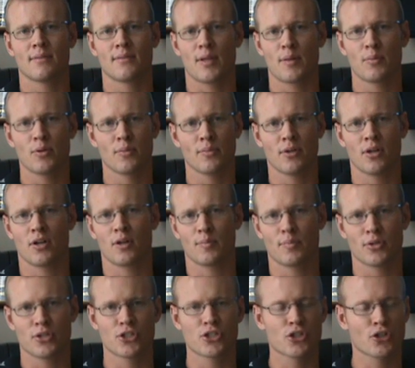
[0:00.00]
They put me on a
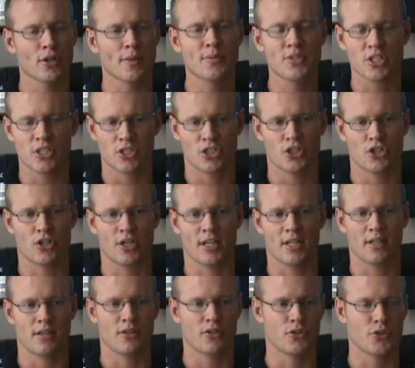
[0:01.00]
prescription
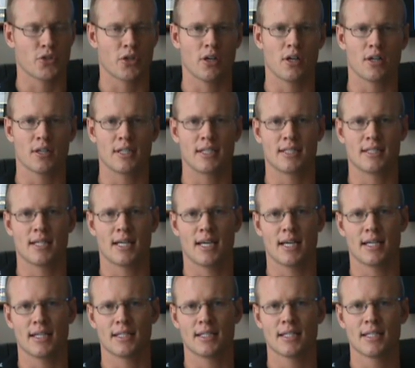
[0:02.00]
strength drug,
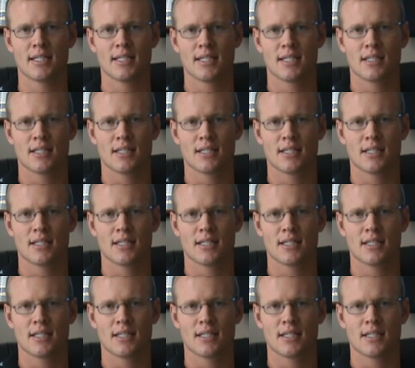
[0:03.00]
and